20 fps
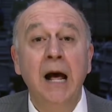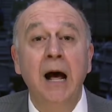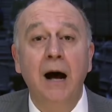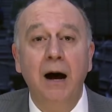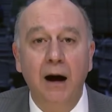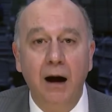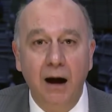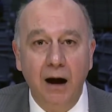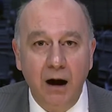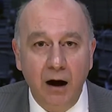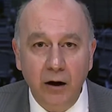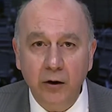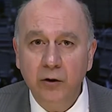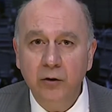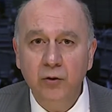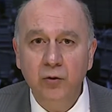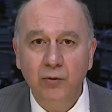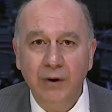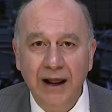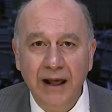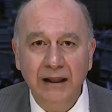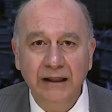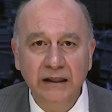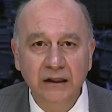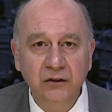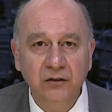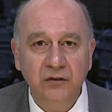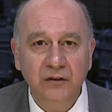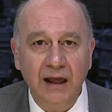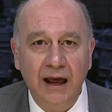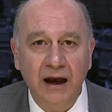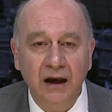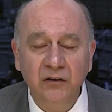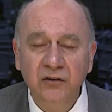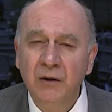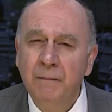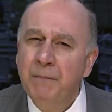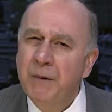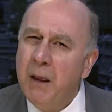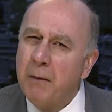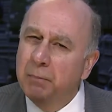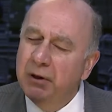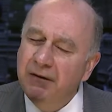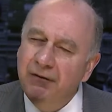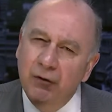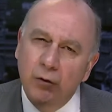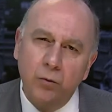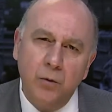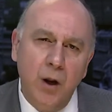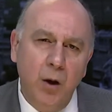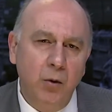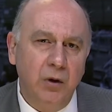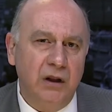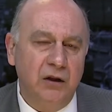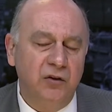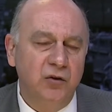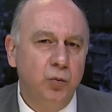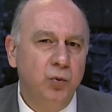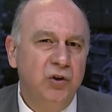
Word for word: A hard rally in stocks, but if you notice,